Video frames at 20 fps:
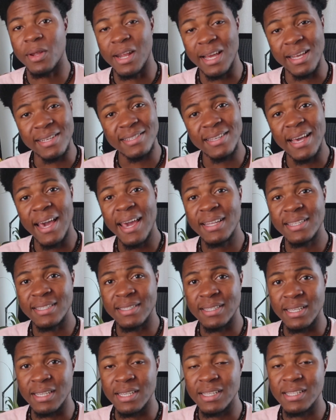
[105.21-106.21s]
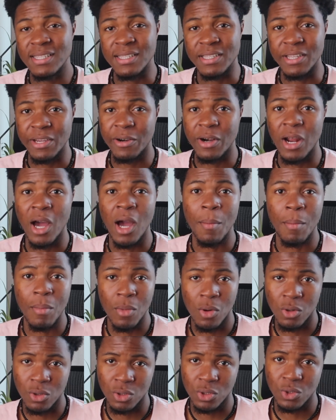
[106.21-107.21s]
But aside this, there are
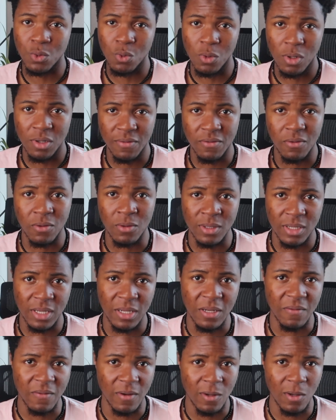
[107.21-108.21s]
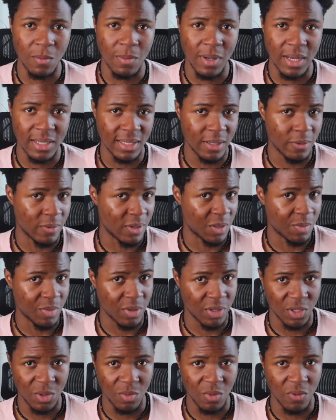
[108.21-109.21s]
more to what front-end developers are
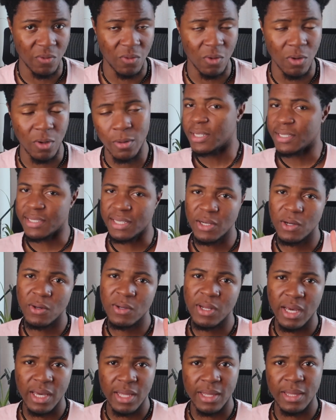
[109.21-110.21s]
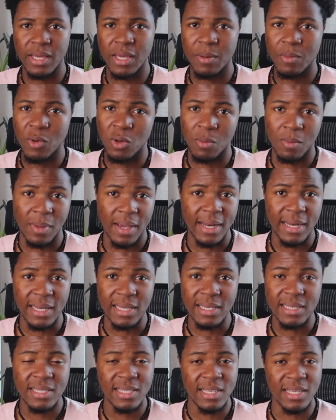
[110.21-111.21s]
responsible for. The second item on my
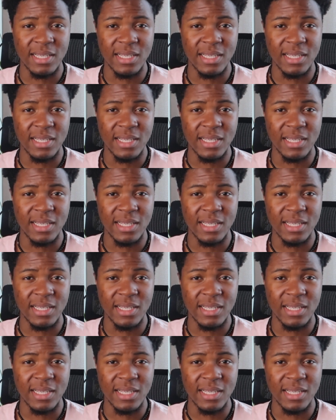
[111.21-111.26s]
list